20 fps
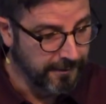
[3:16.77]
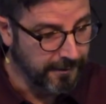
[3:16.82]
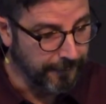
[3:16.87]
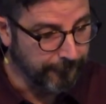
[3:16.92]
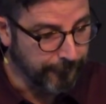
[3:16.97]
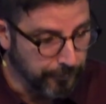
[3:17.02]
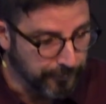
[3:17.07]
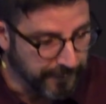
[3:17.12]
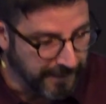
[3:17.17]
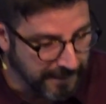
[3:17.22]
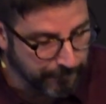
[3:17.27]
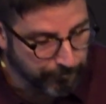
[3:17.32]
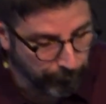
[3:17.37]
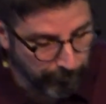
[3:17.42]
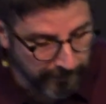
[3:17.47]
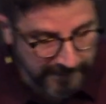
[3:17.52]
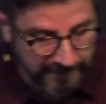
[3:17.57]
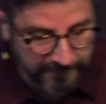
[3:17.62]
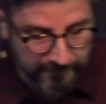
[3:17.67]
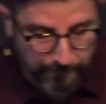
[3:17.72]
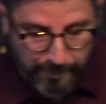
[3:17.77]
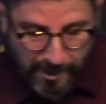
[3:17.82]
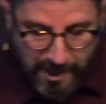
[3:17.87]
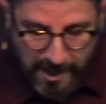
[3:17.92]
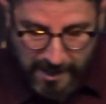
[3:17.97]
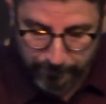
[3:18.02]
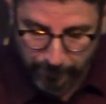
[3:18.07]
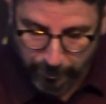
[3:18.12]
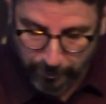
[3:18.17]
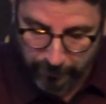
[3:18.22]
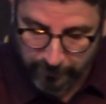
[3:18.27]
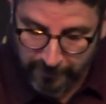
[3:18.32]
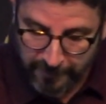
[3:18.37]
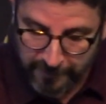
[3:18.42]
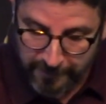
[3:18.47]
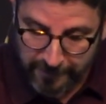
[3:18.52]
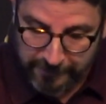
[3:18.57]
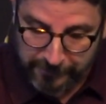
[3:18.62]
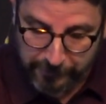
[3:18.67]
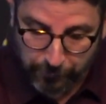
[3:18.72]
If you keep reading the Bible,
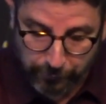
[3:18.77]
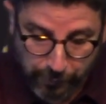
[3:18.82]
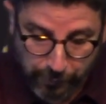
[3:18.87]
you're